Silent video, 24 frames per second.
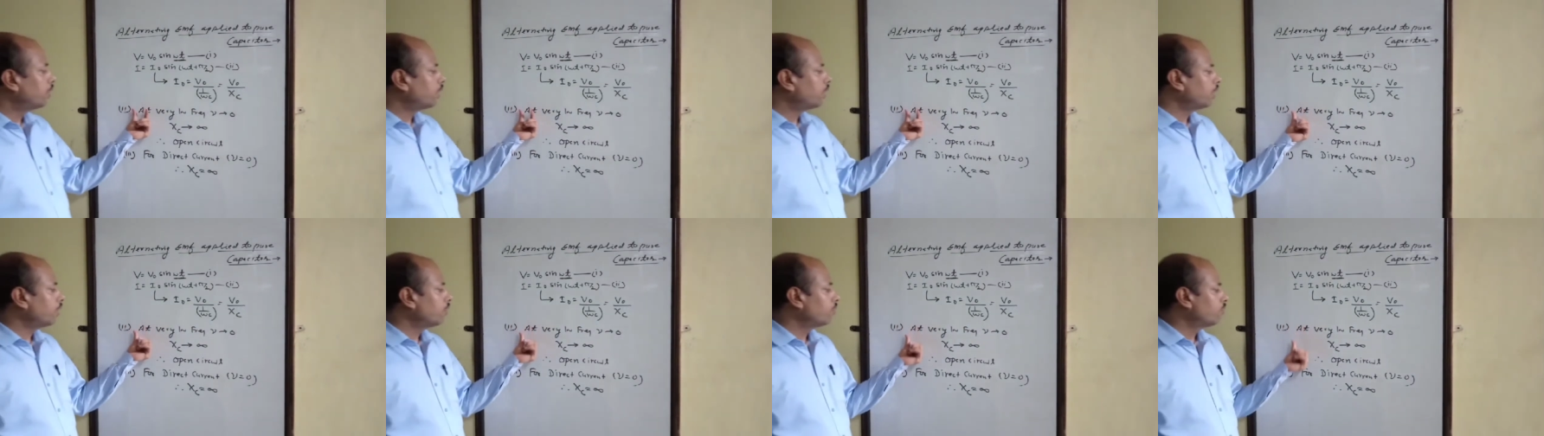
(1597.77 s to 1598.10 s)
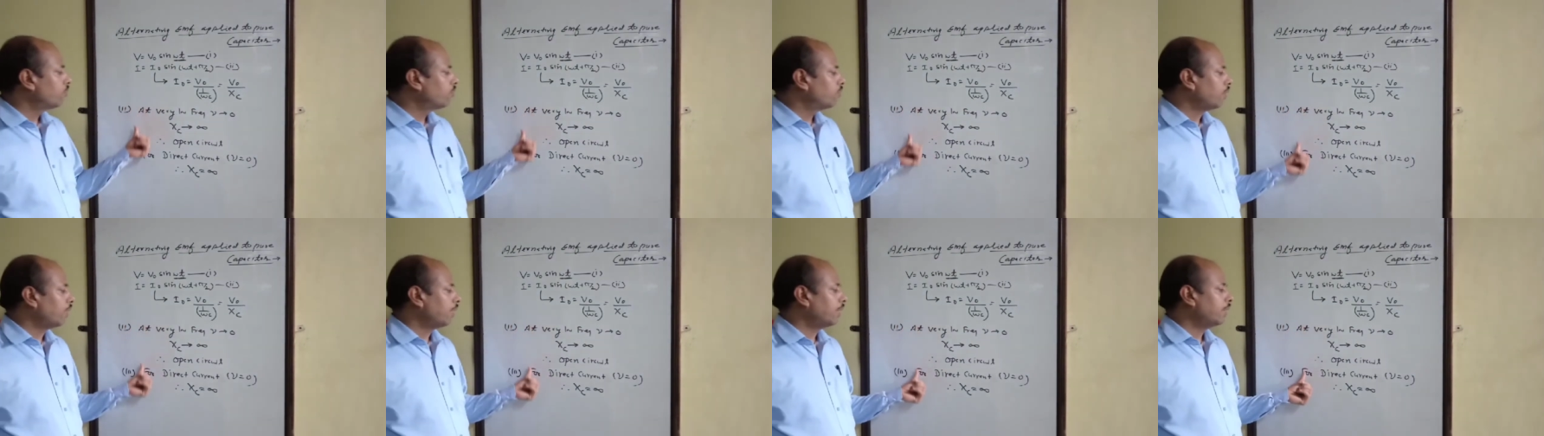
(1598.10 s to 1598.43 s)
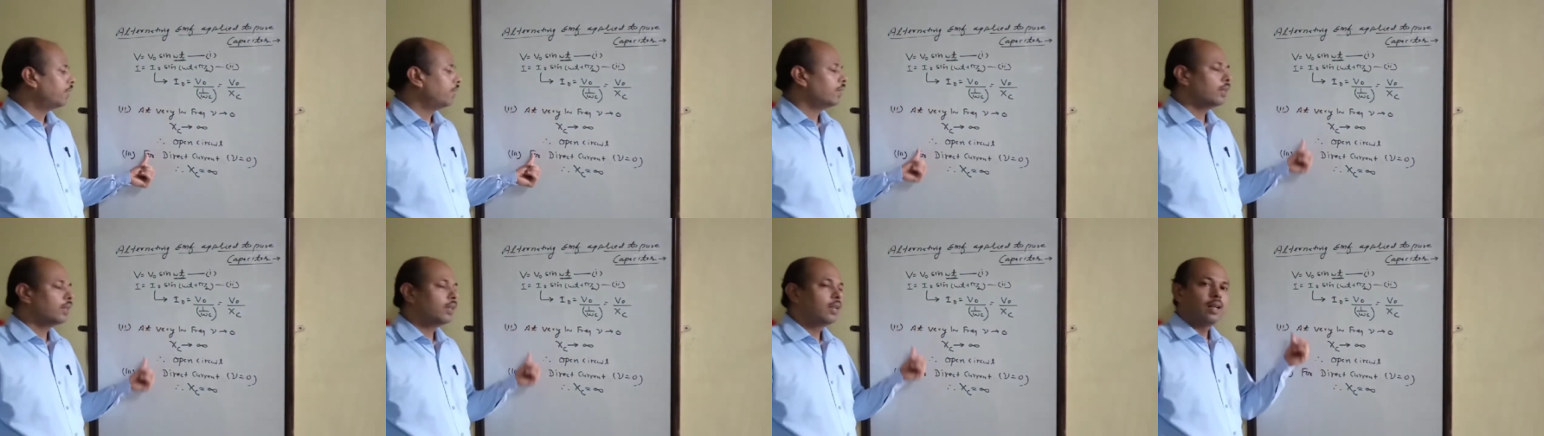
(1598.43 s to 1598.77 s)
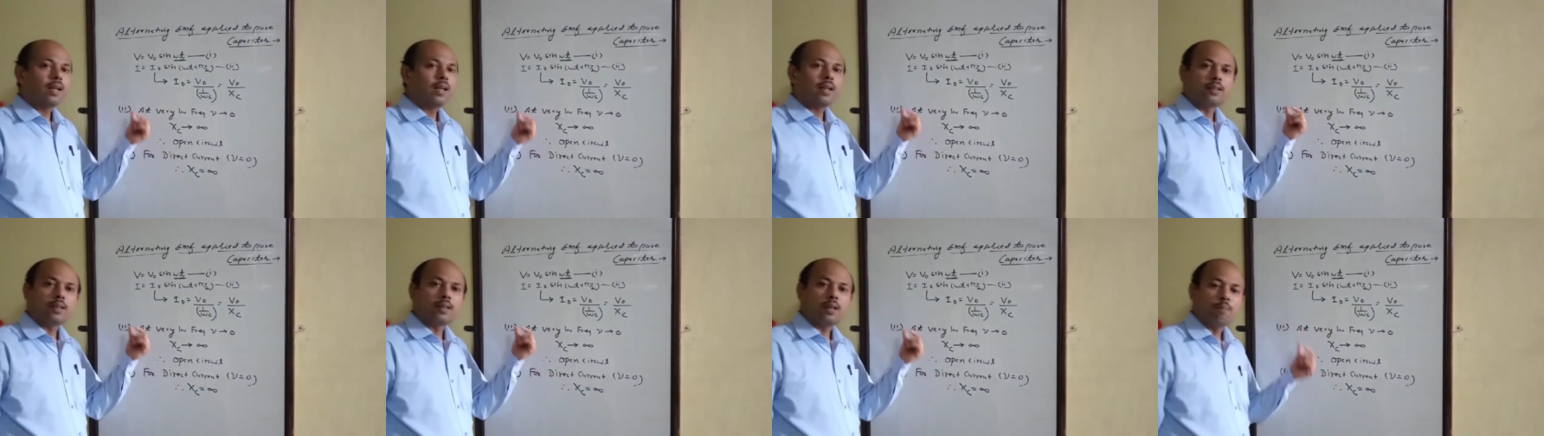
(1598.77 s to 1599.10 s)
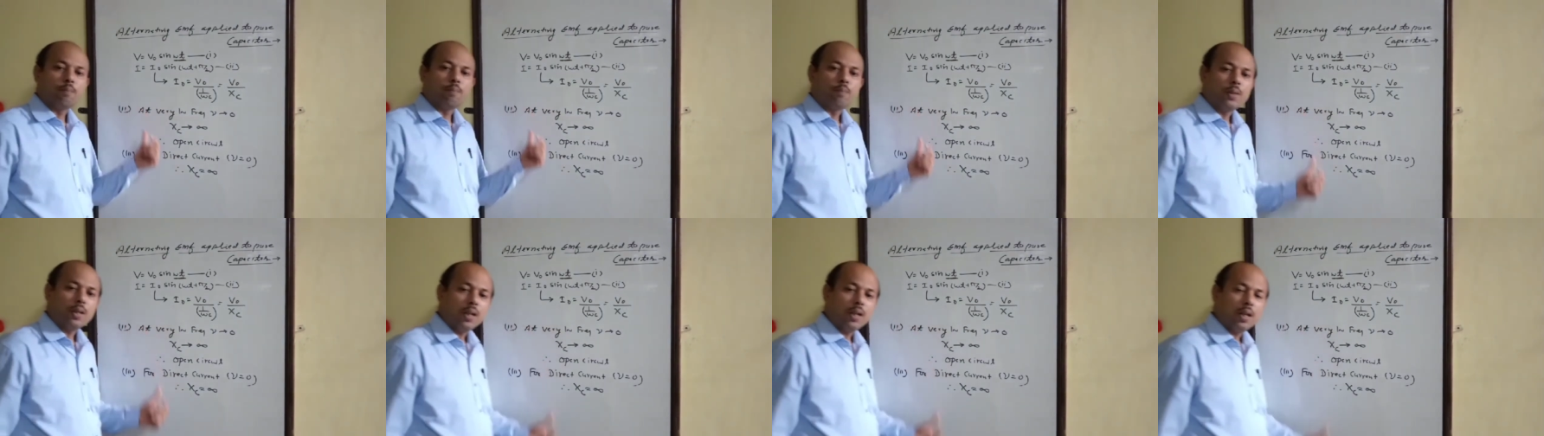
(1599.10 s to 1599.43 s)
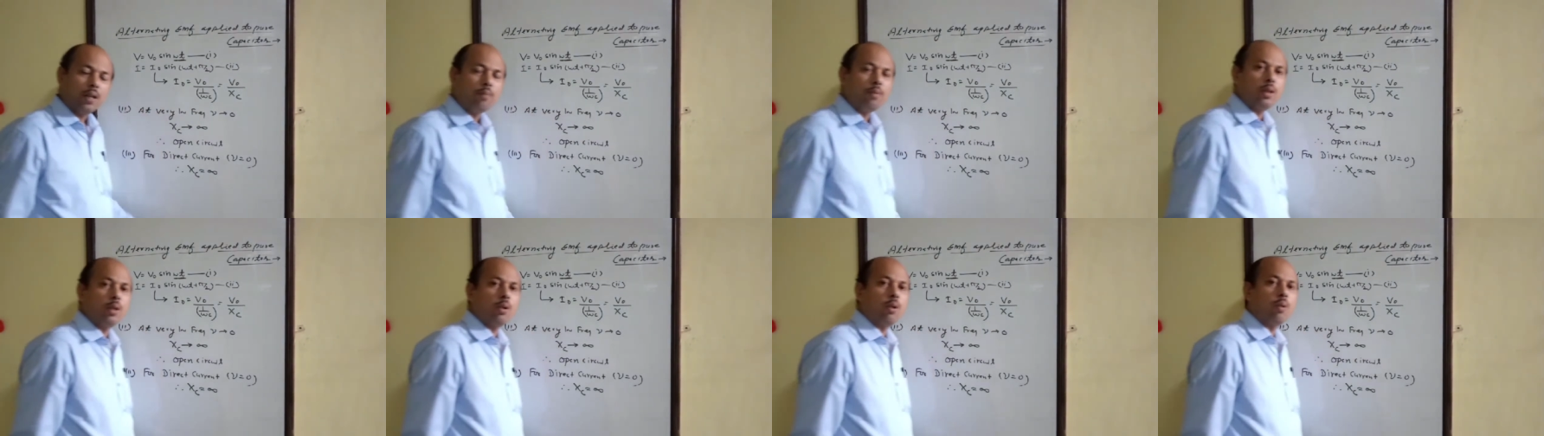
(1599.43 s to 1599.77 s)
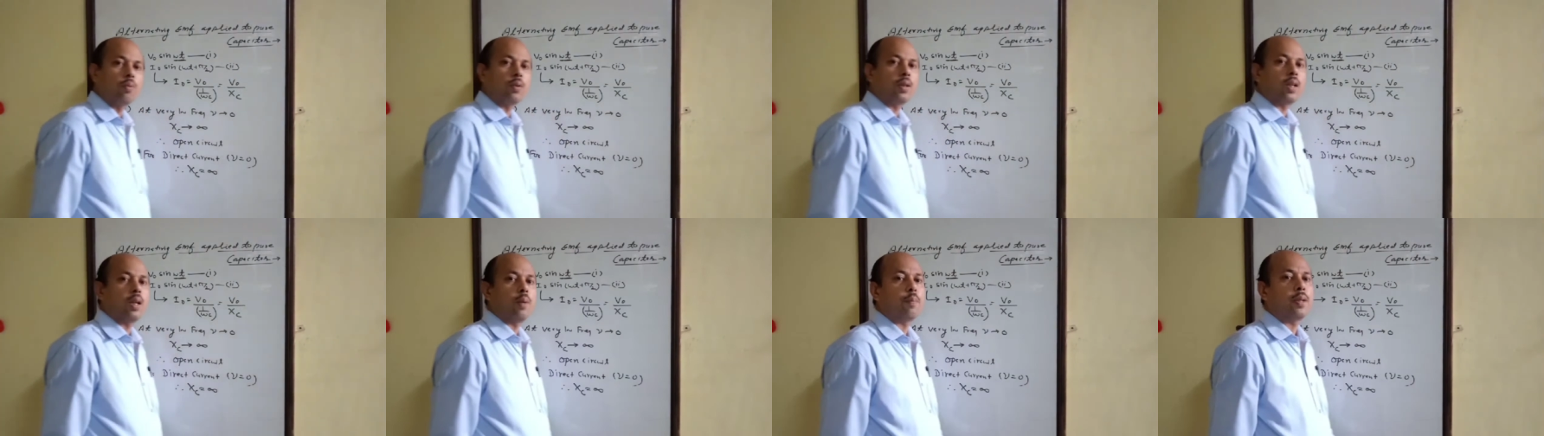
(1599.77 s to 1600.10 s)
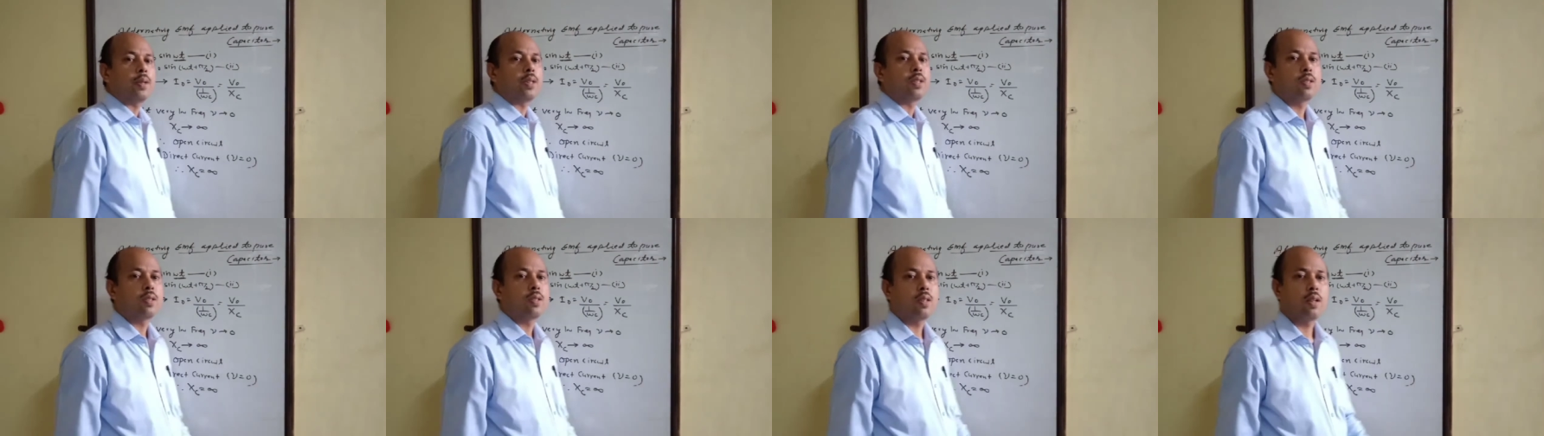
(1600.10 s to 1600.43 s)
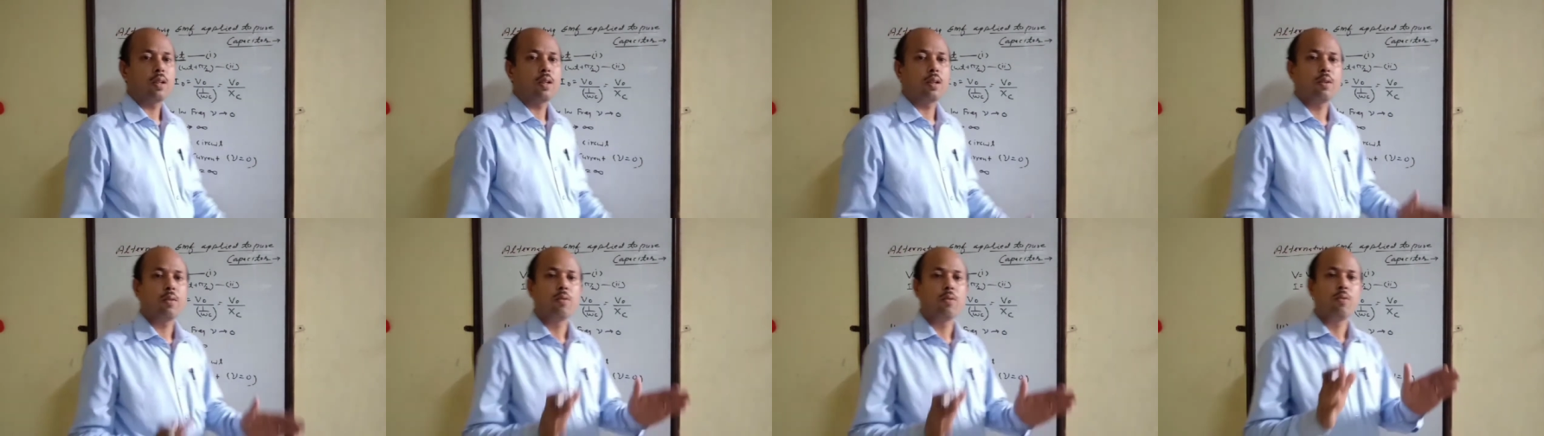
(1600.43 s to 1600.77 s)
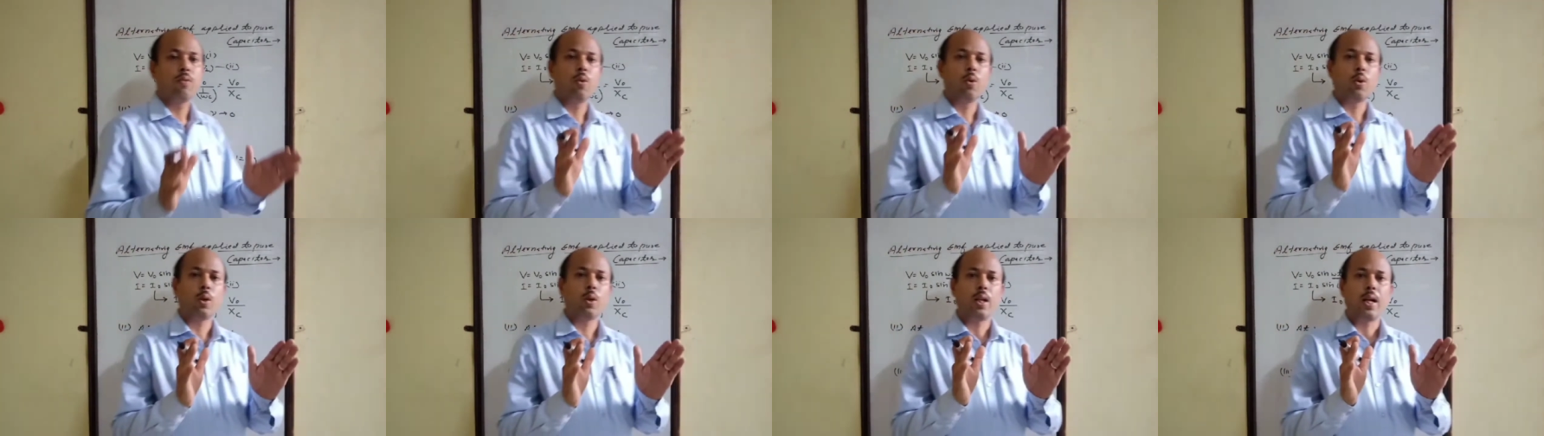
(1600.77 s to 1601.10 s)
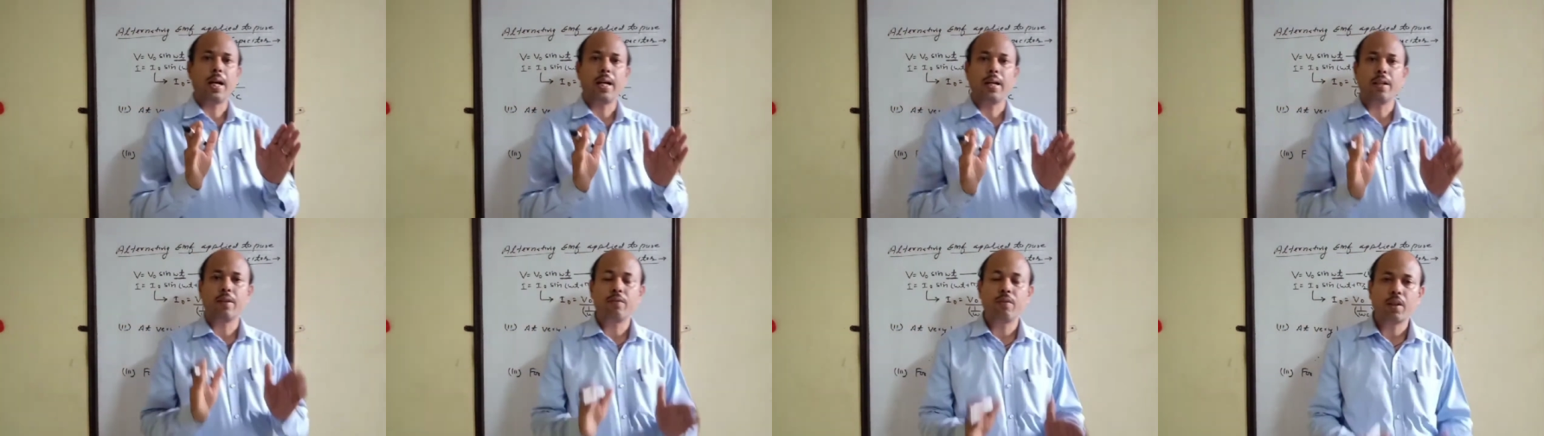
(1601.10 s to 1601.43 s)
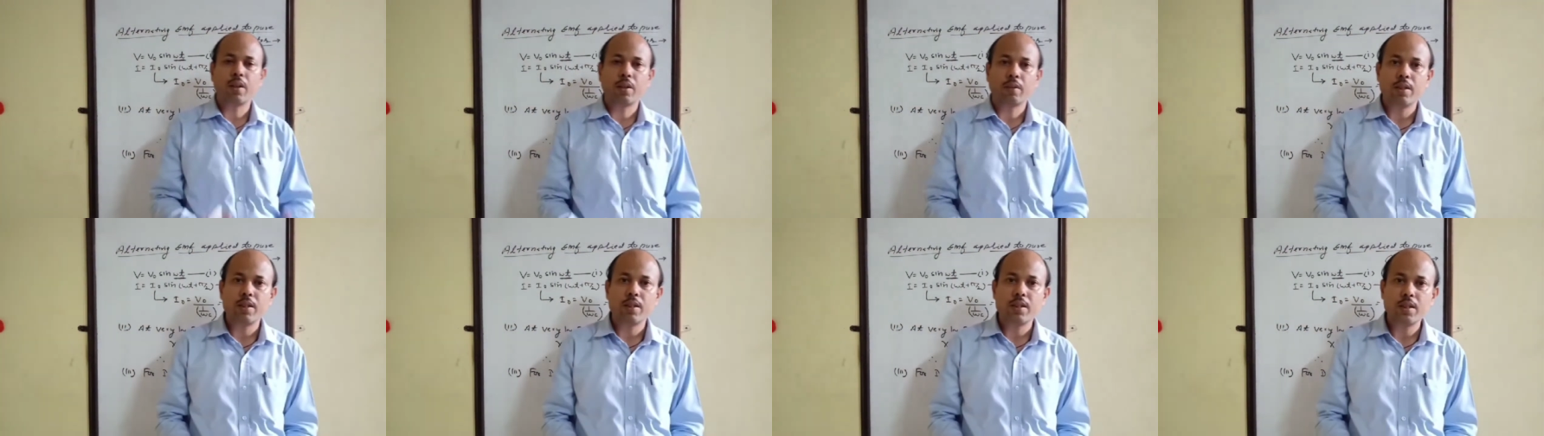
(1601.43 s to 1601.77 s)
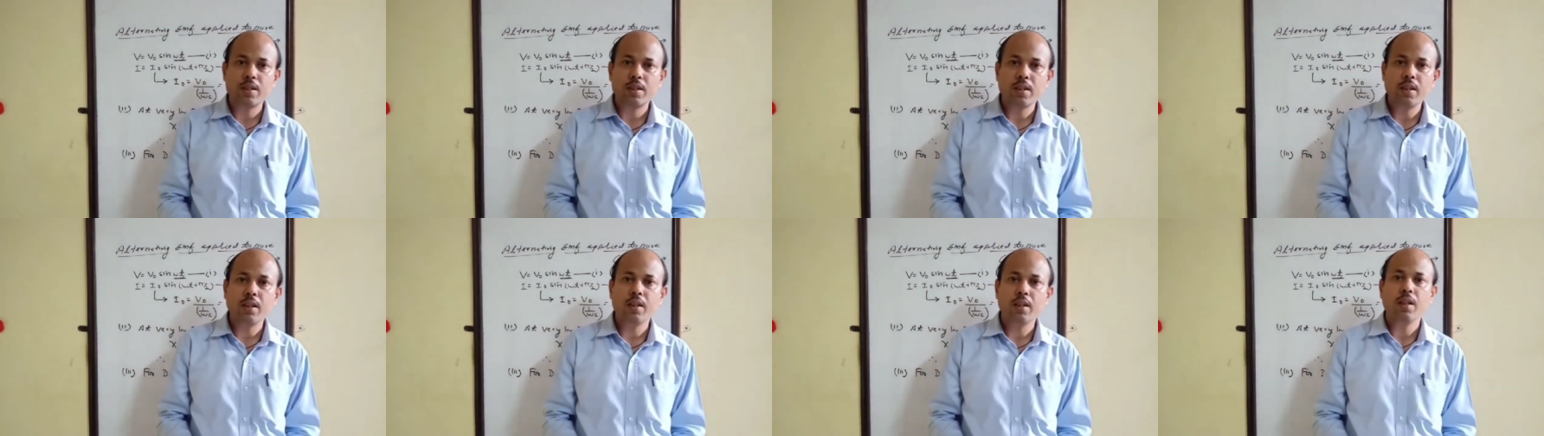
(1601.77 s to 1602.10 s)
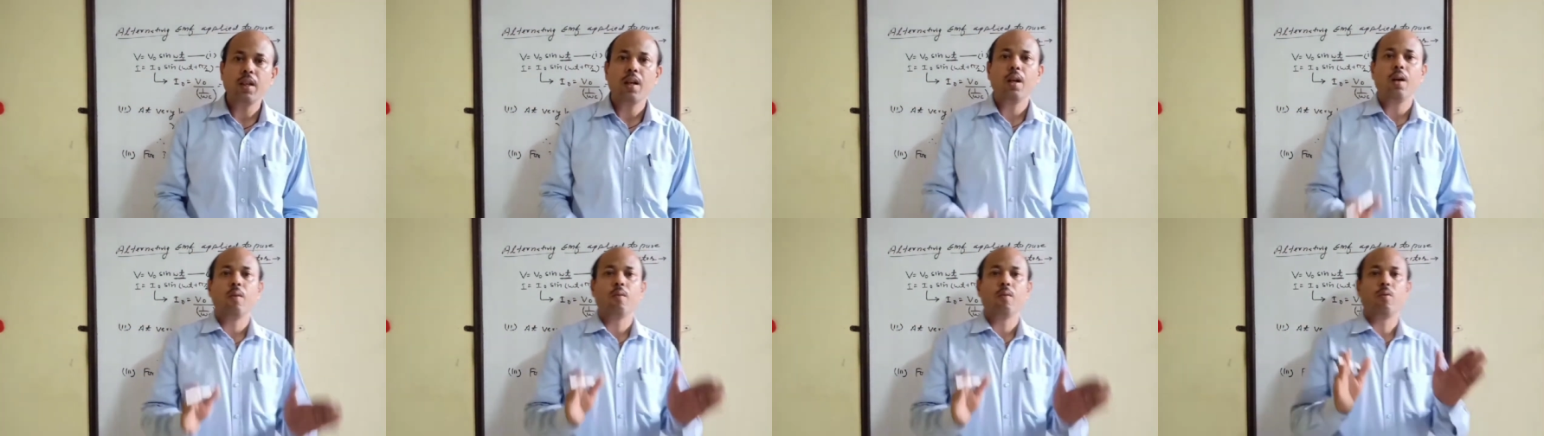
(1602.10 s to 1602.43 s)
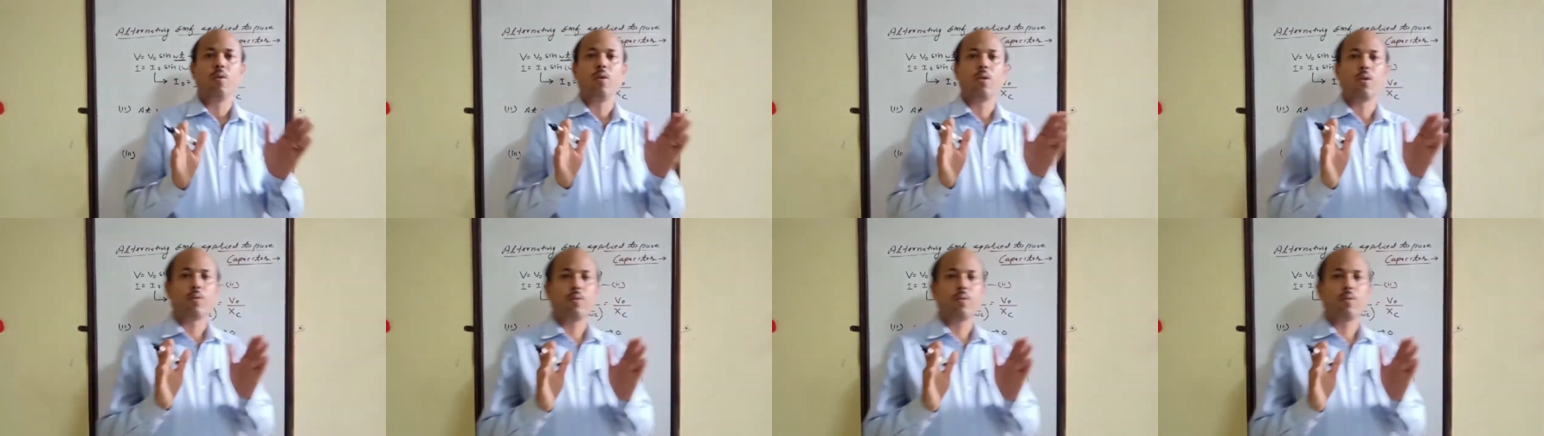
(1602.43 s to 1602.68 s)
we can find the behavior of capacitor for high frequency,